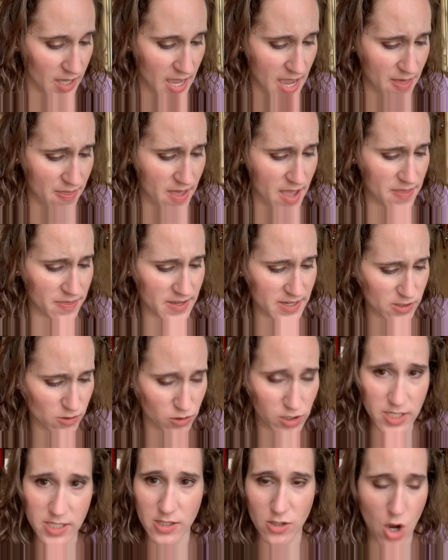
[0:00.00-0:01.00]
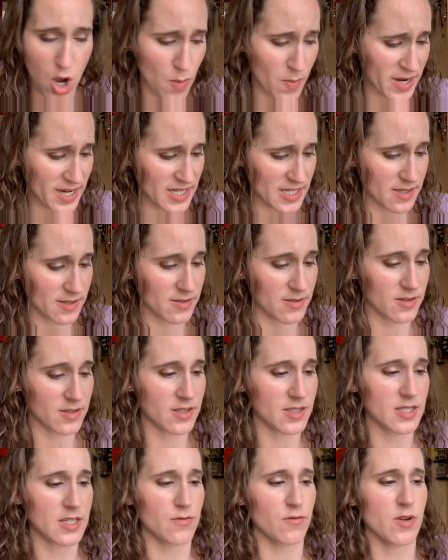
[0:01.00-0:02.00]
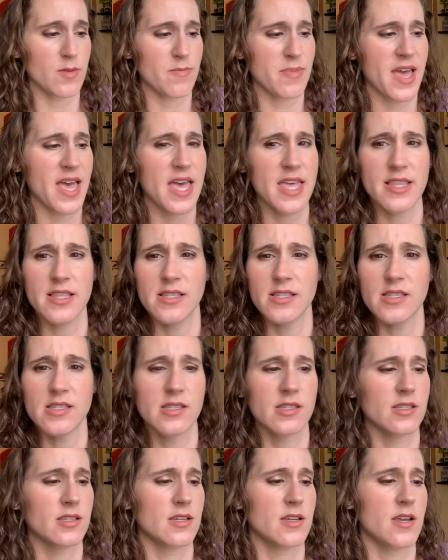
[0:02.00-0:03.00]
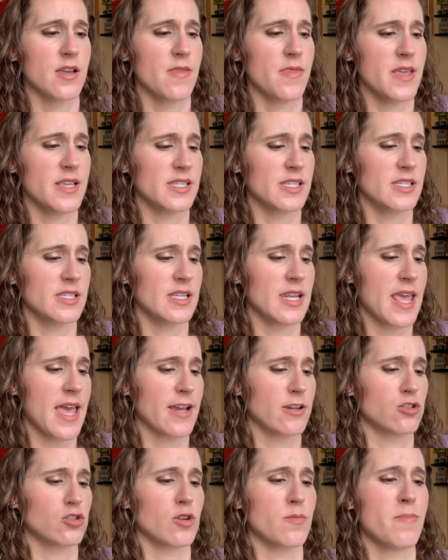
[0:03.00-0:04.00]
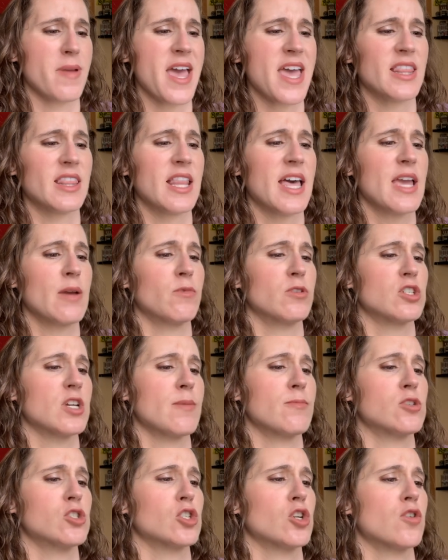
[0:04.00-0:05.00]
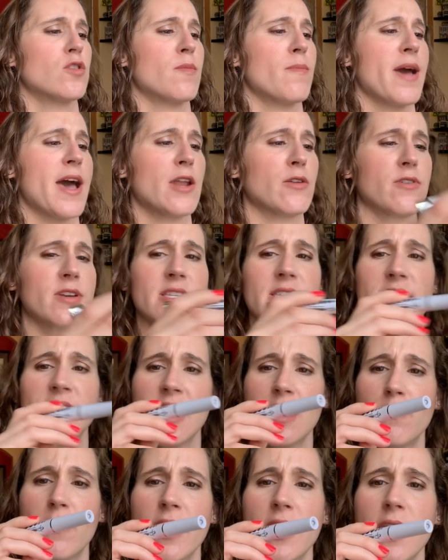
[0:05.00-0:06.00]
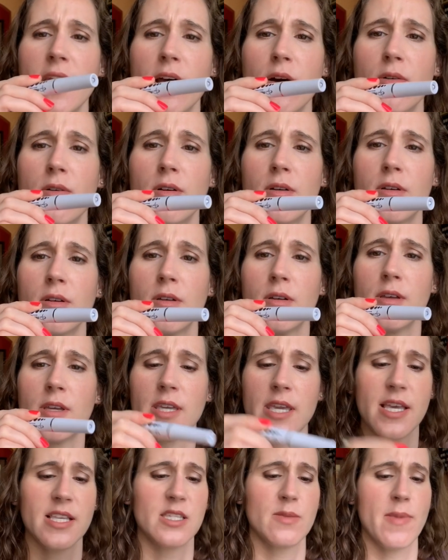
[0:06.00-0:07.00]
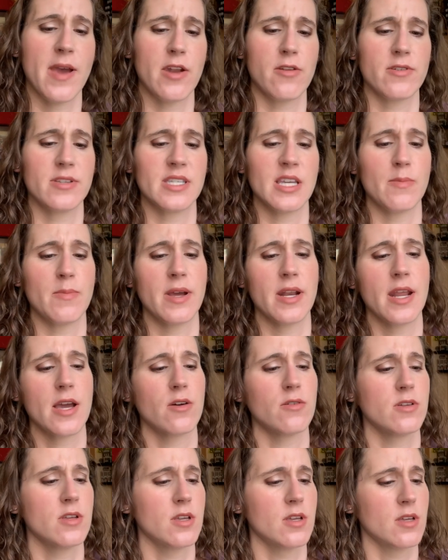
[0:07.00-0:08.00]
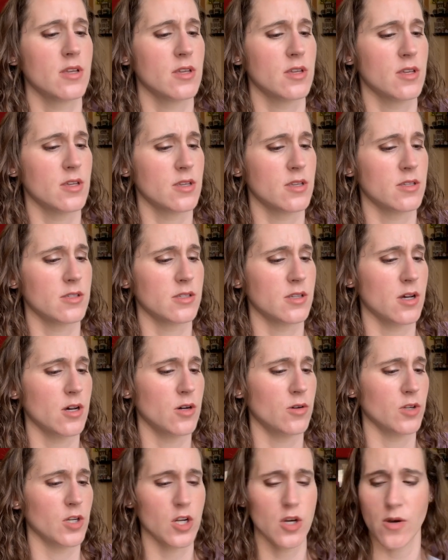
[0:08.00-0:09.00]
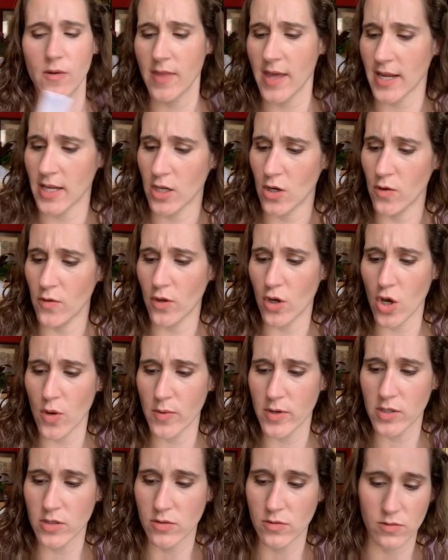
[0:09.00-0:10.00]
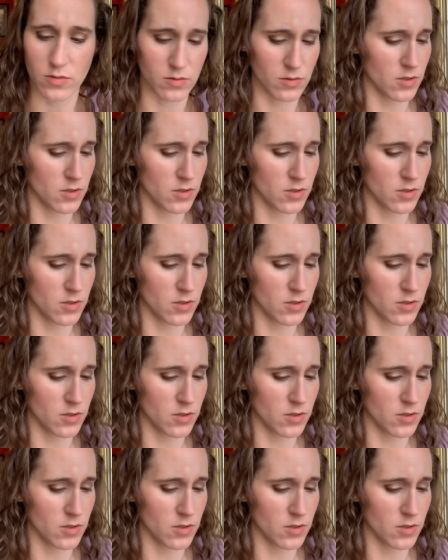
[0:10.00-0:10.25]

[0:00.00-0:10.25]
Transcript: And then these are just all my different pens. This is an extra pen light, which I'm sure the battery is dead by now. Yes, the battery is dead by now. So, you know, that can go in the garbage.